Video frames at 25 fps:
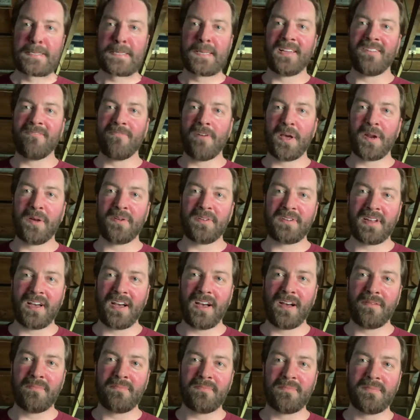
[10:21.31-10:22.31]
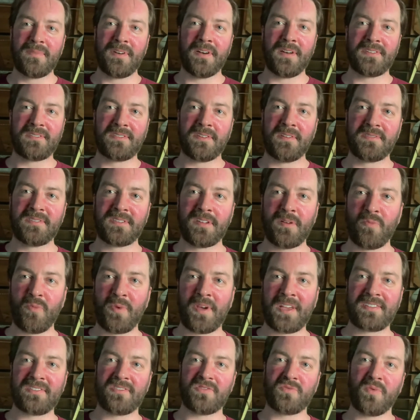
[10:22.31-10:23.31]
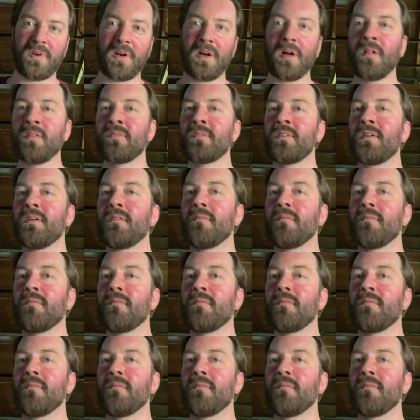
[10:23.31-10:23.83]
and right on time some weeks as well,